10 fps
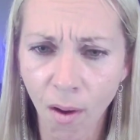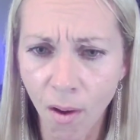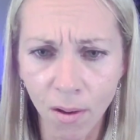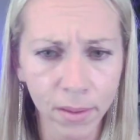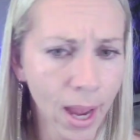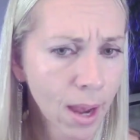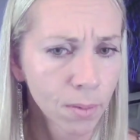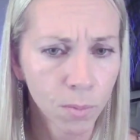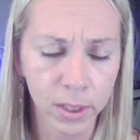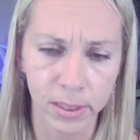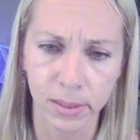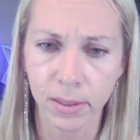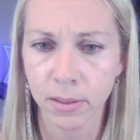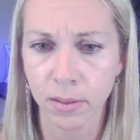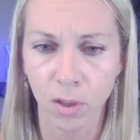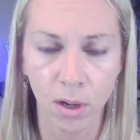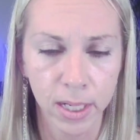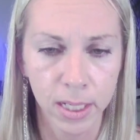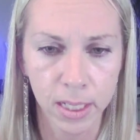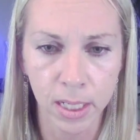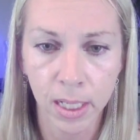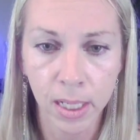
All that was started,